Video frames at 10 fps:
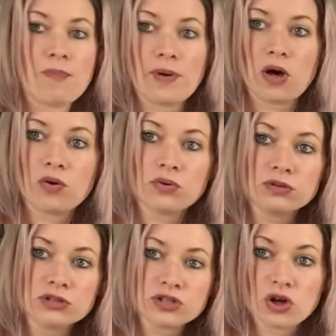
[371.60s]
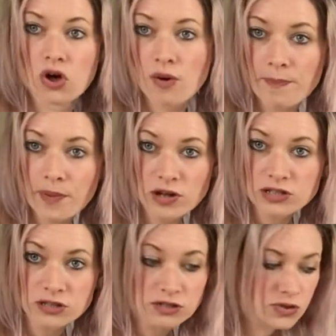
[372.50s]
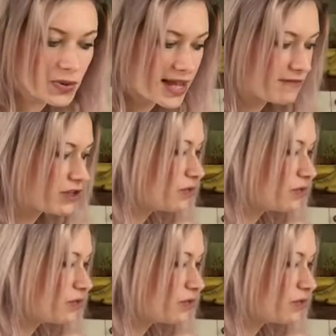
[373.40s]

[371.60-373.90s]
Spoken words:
bowls or bottles, whatever you